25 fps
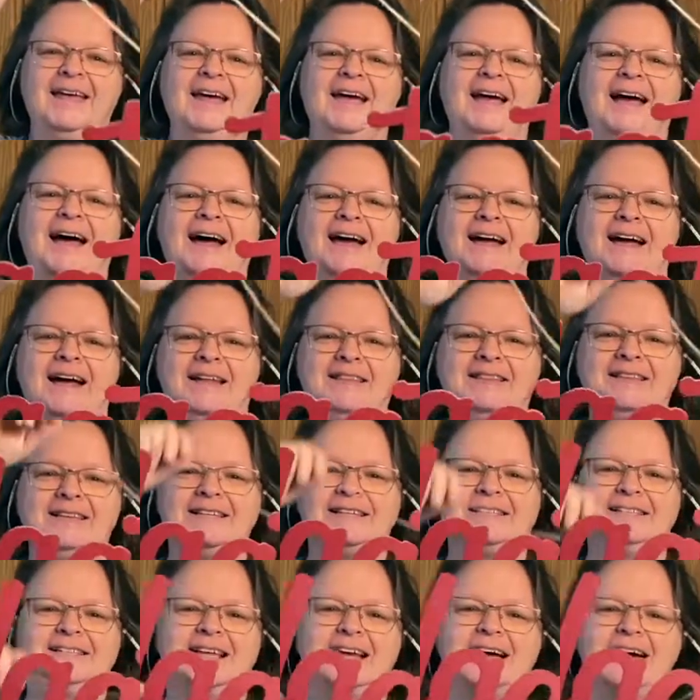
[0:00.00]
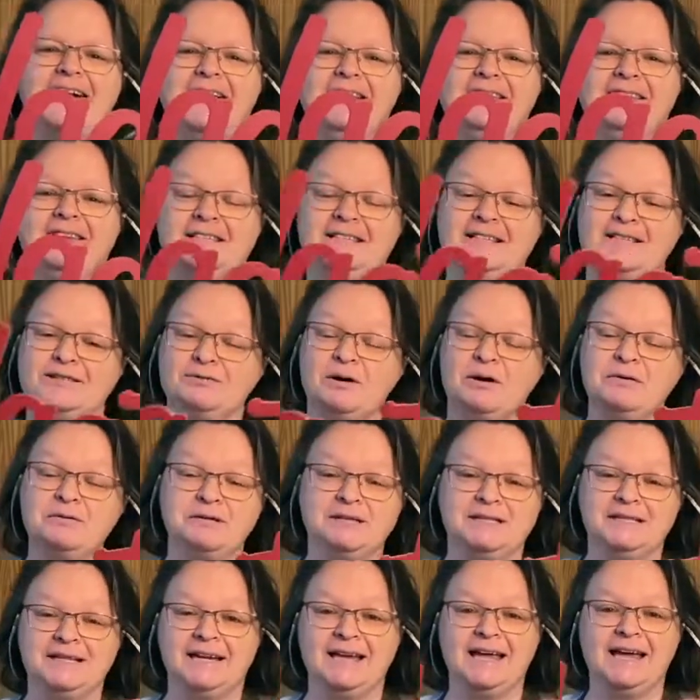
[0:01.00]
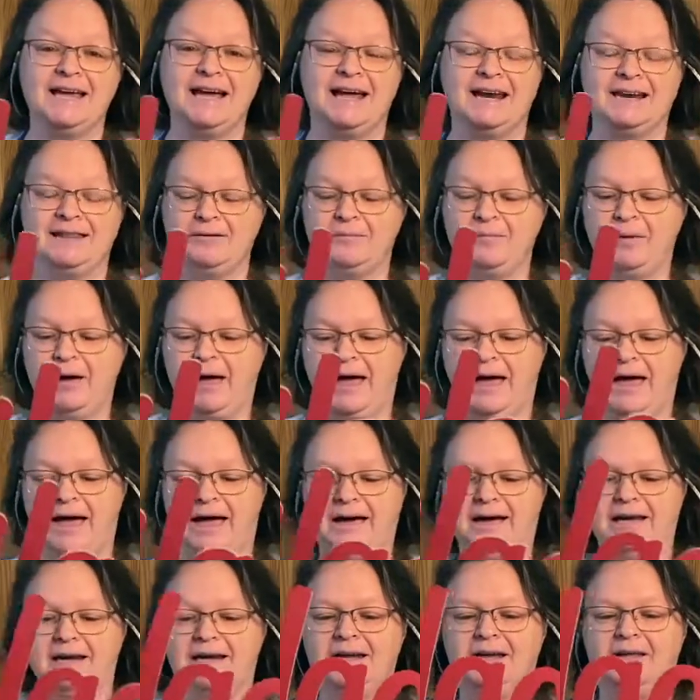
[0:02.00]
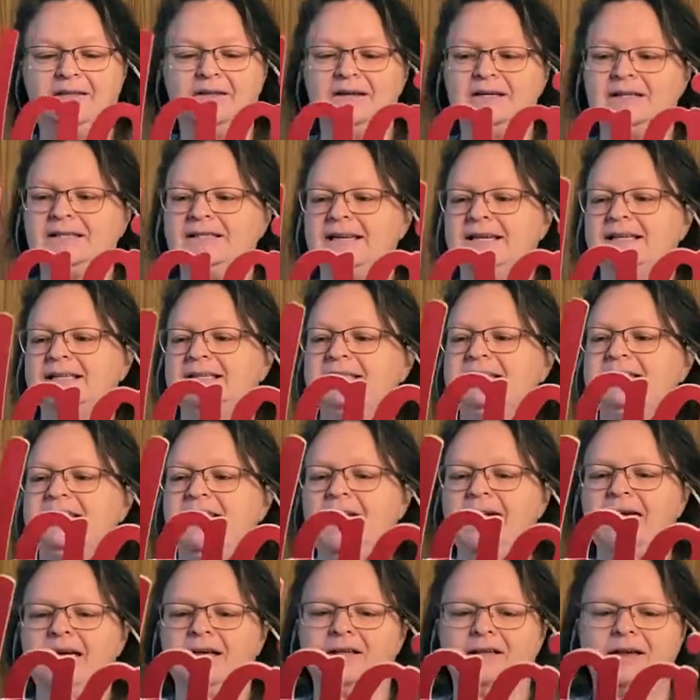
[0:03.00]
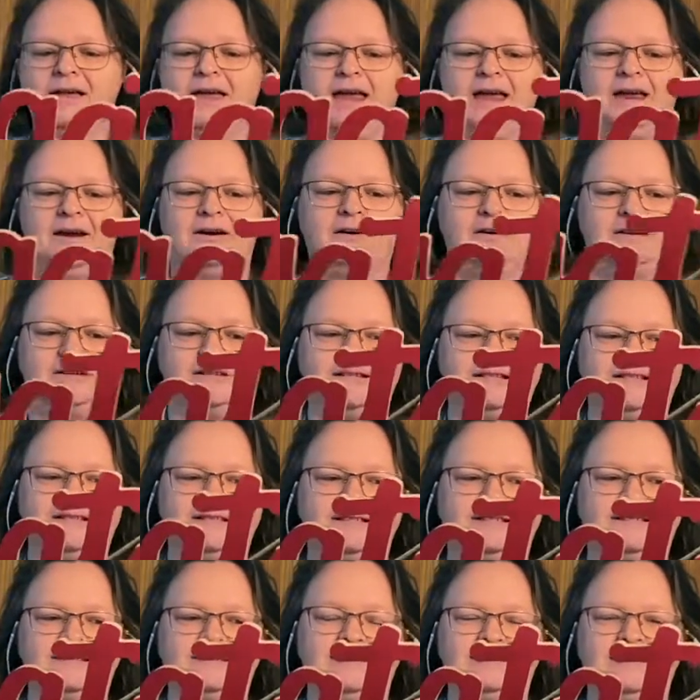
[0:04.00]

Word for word: I got this sign. This is what was sticking out of the bag. Now this says tailgaters.